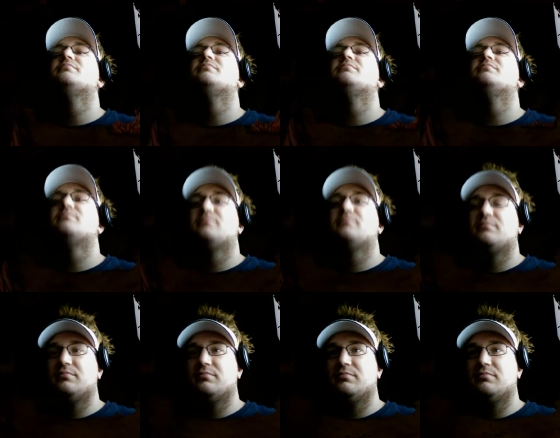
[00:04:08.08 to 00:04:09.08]

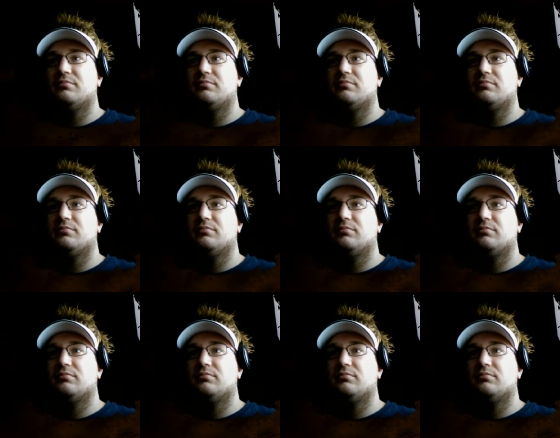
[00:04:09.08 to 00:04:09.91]
[no speech]